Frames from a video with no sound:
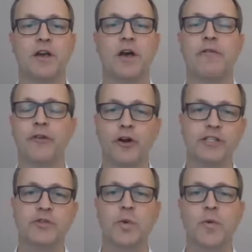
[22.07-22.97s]

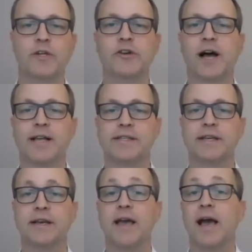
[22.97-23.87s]
First, we want to ask
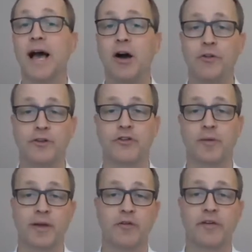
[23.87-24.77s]
how the term
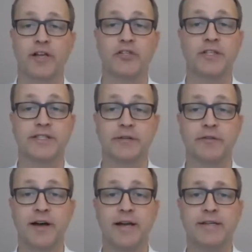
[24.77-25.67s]
renovation is
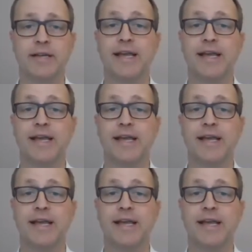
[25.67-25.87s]
defined